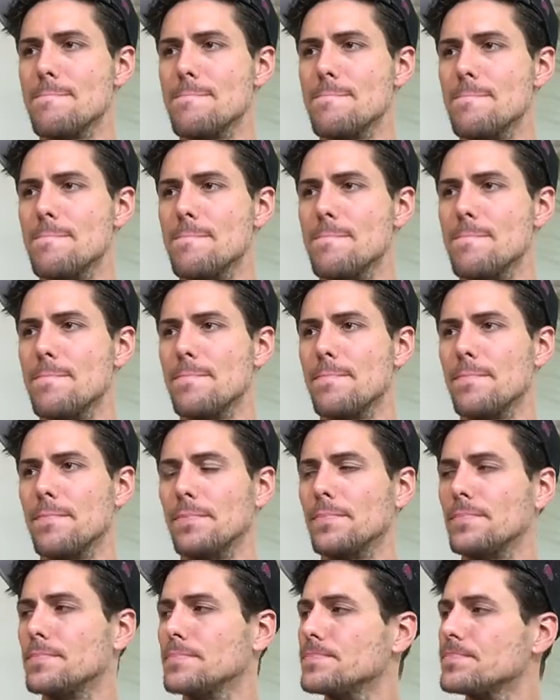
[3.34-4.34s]

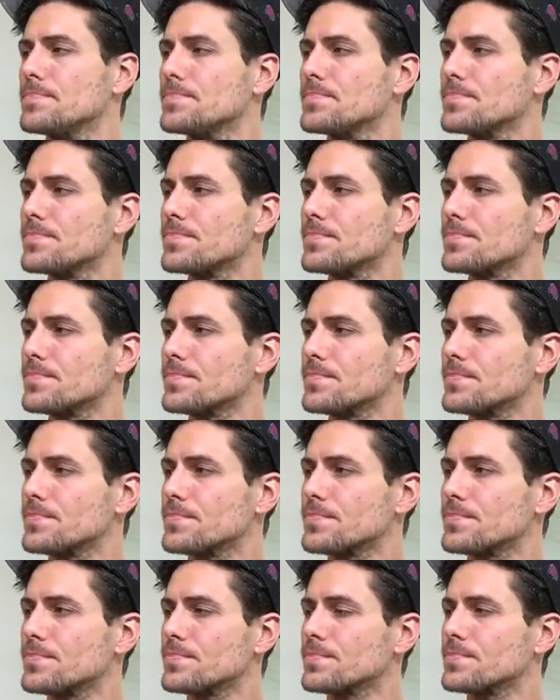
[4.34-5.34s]

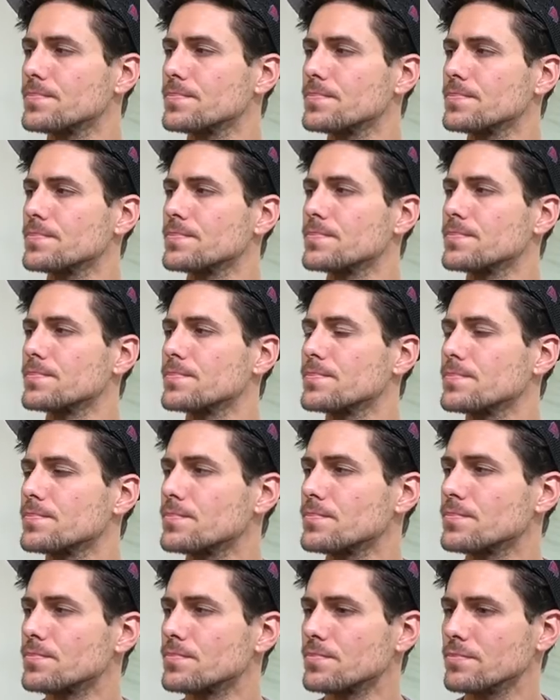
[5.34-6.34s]

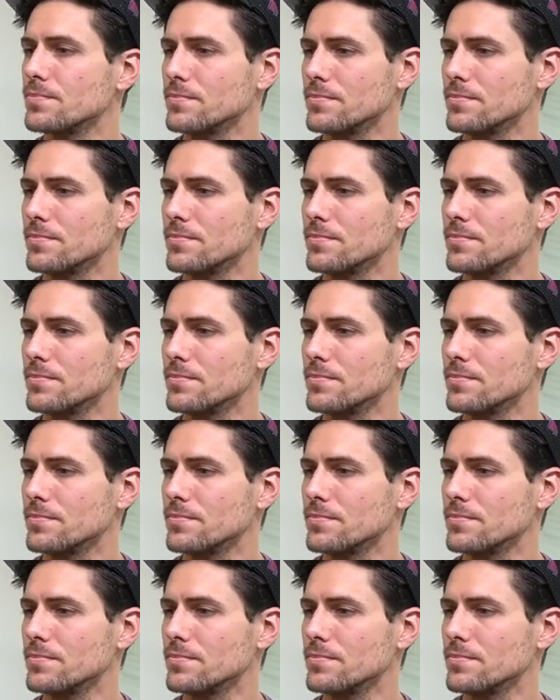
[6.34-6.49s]
No words are spoken by the person on screen.